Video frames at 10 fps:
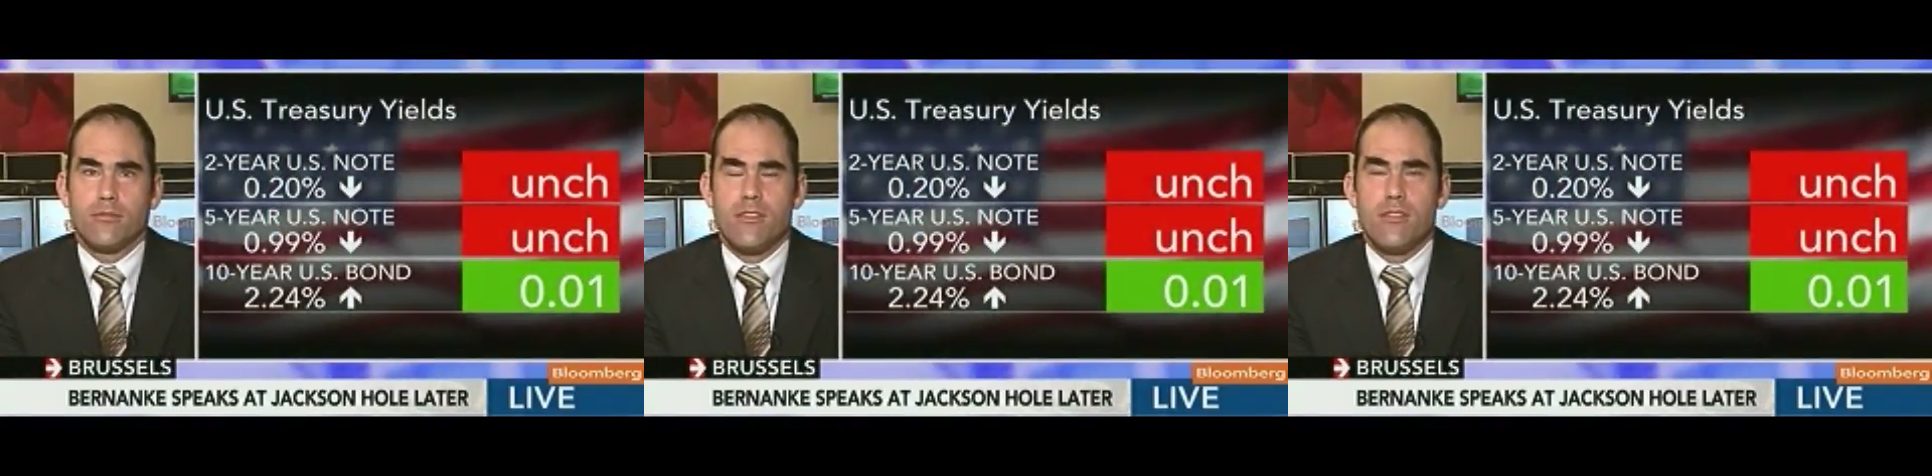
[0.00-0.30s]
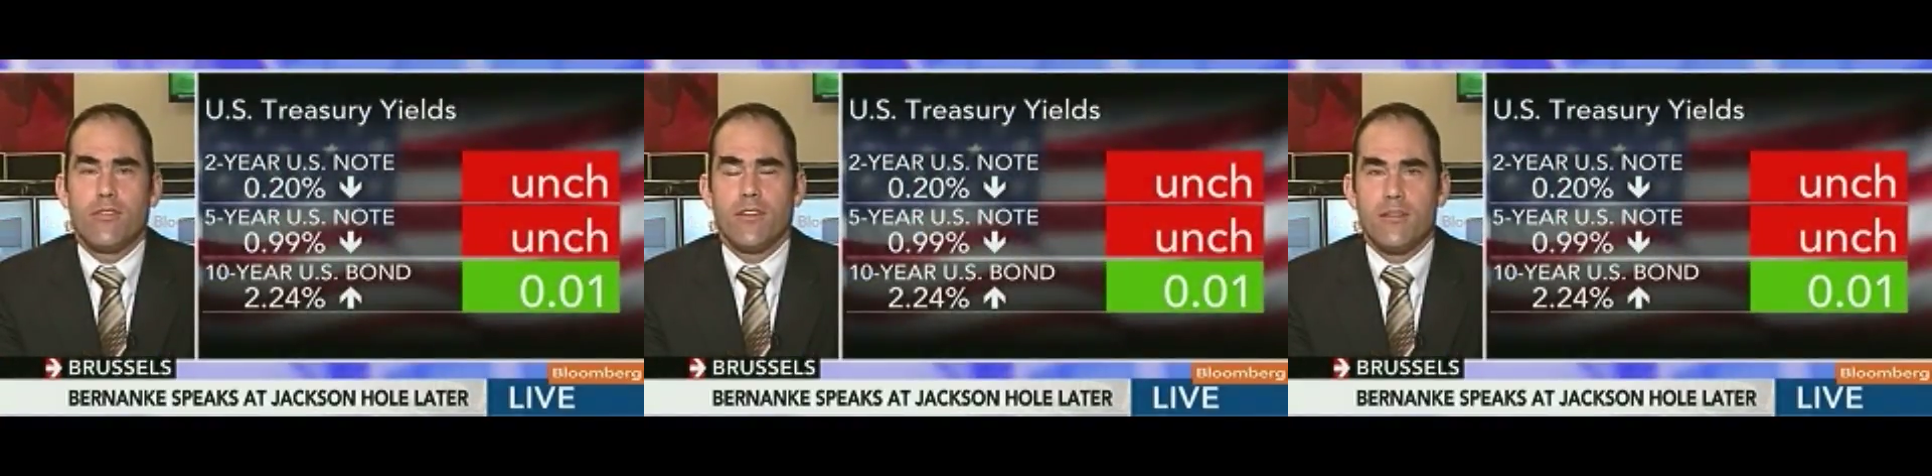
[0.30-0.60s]
the,
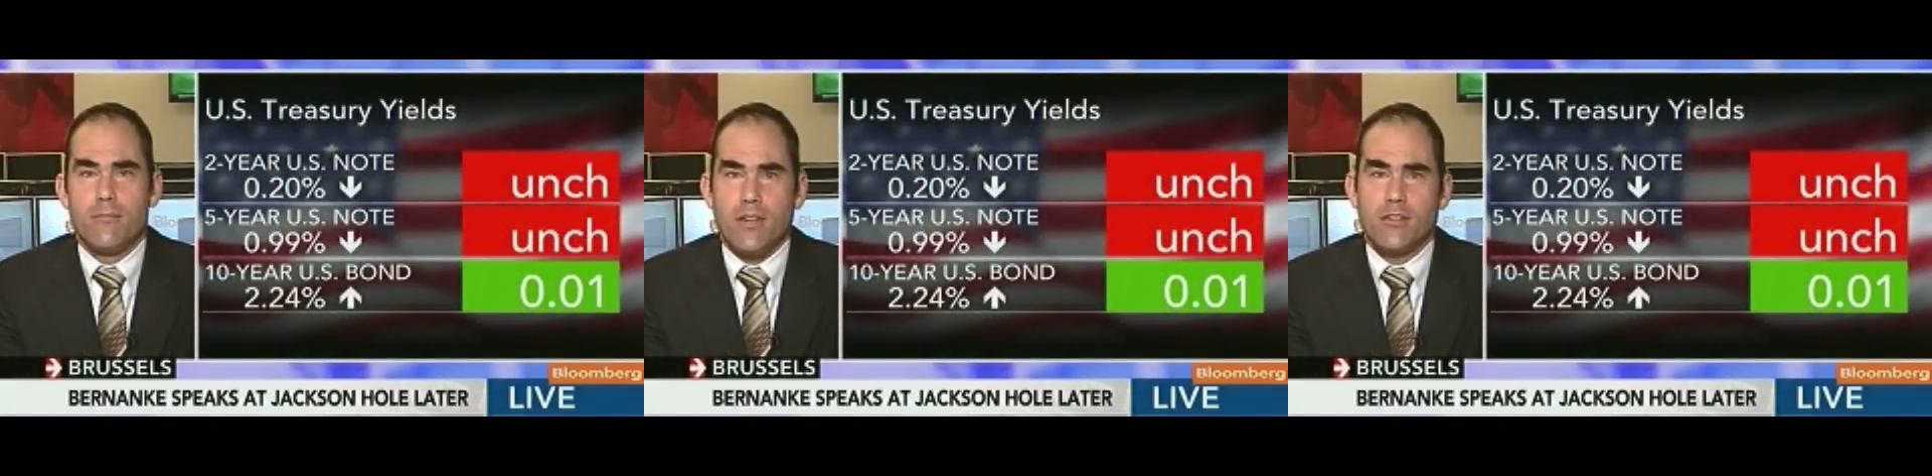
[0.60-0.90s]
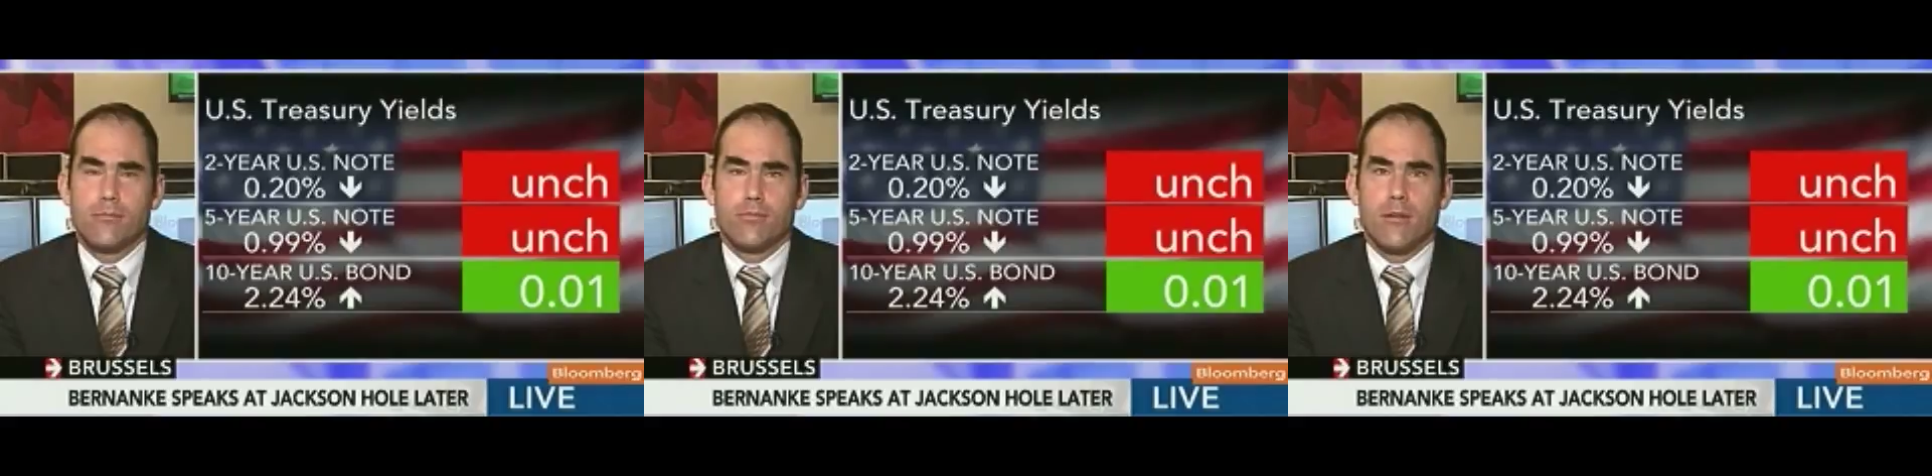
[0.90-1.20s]
the
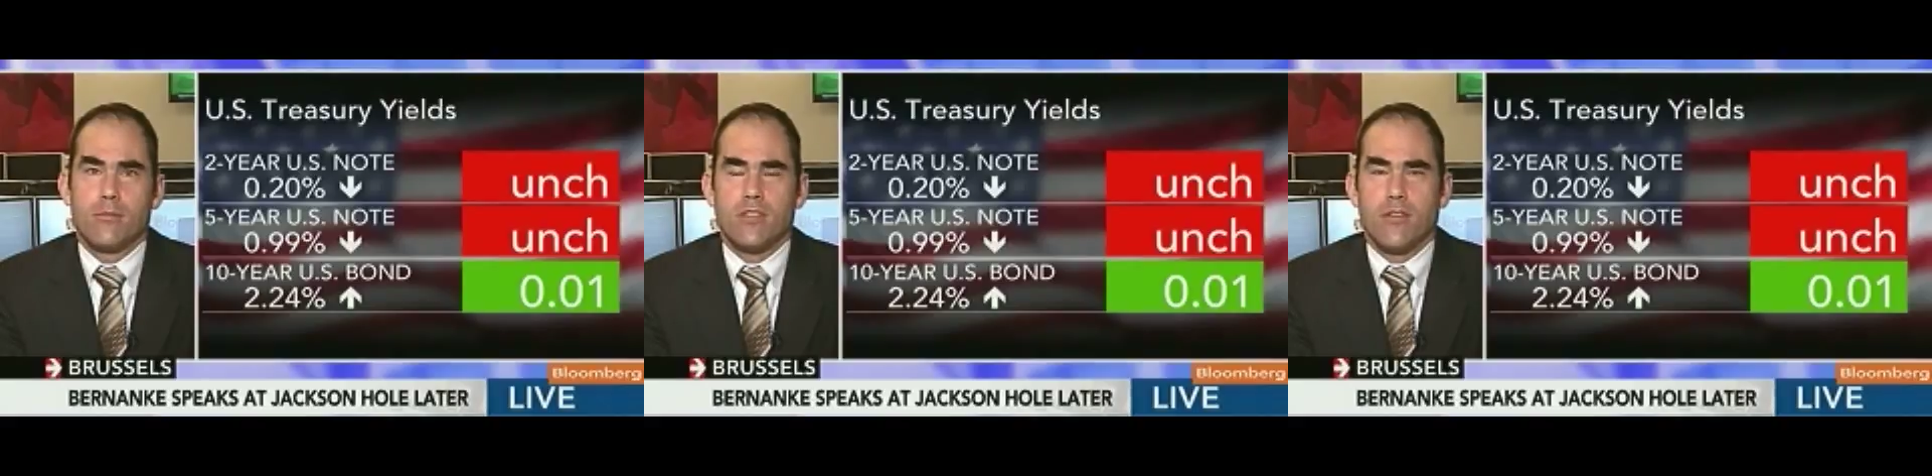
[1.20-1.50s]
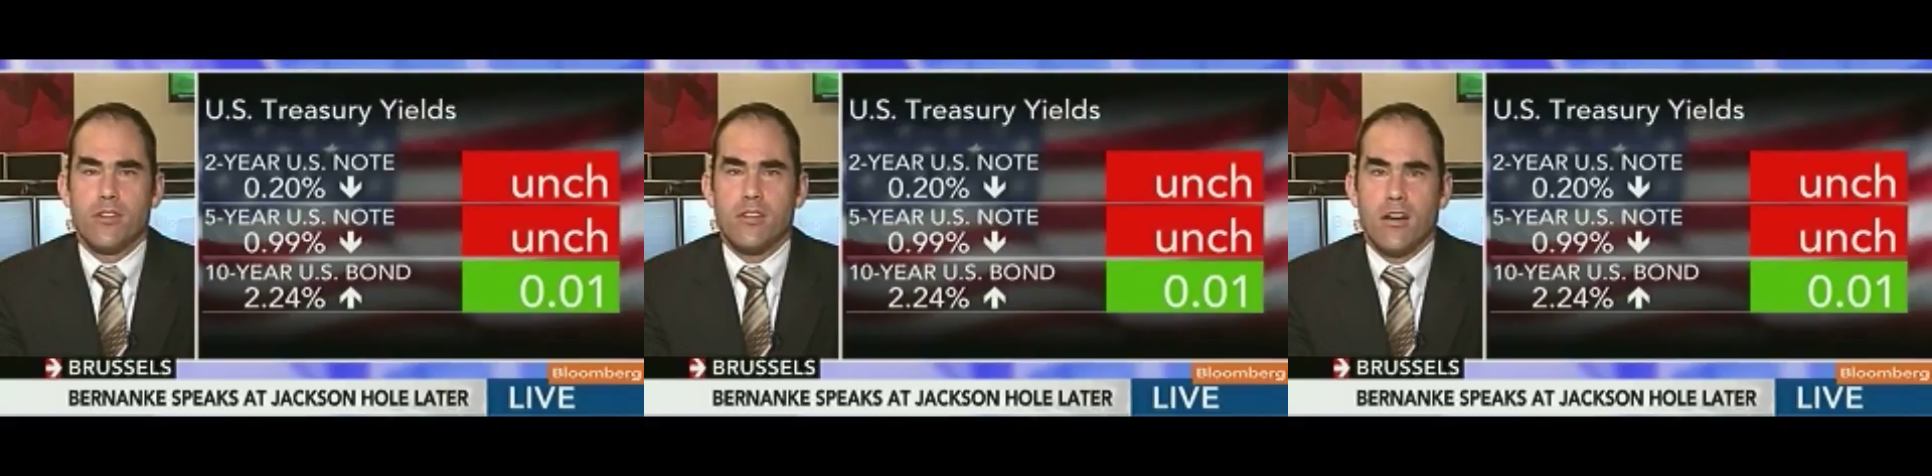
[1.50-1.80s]
fundamental problems of
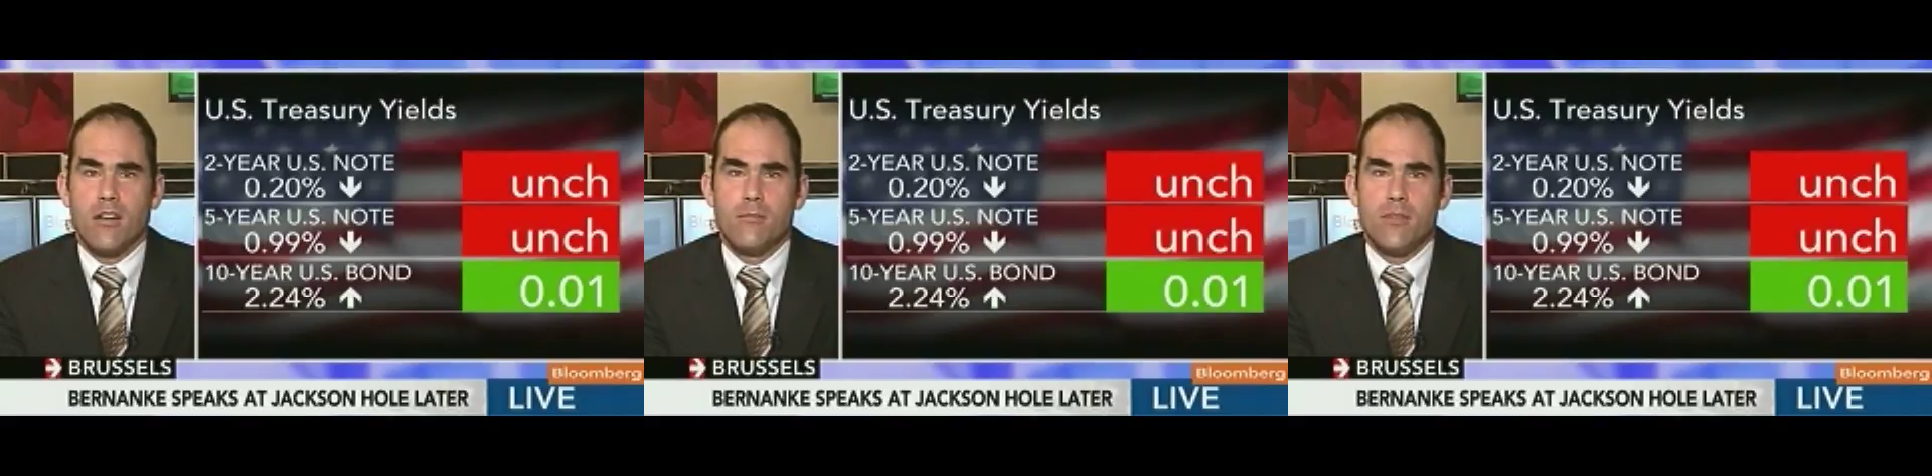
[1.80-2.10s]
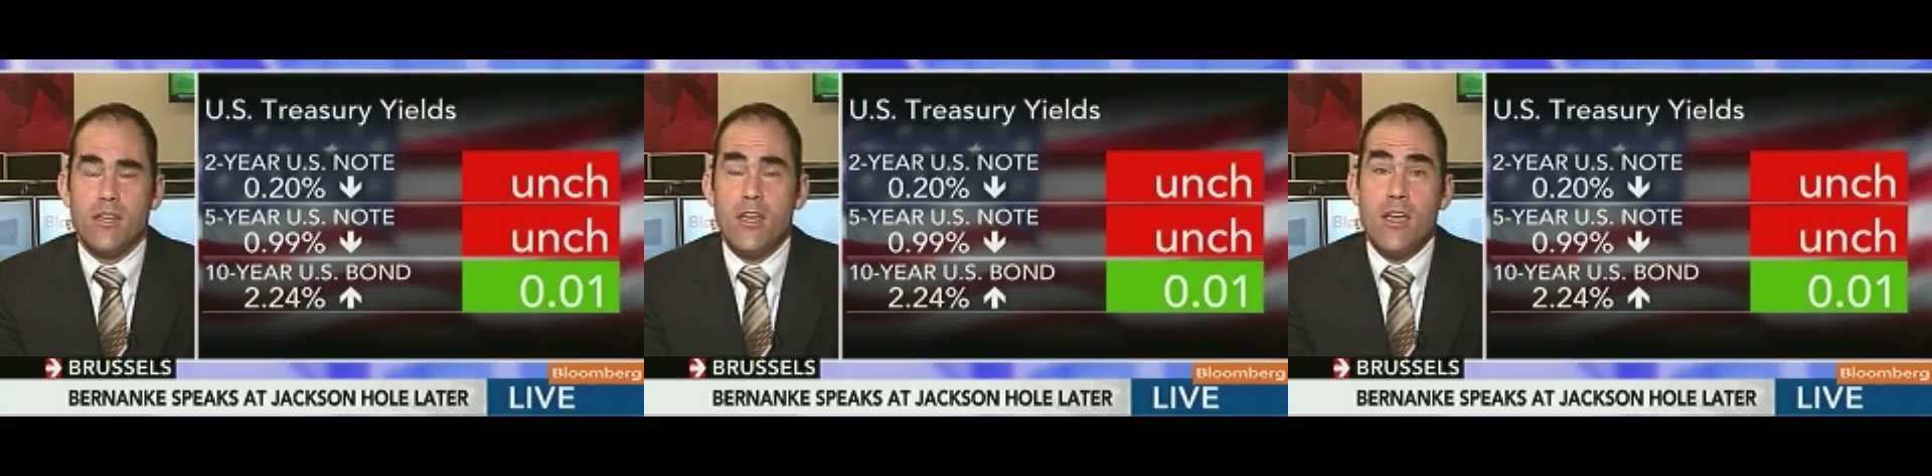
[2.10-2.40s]
an economy.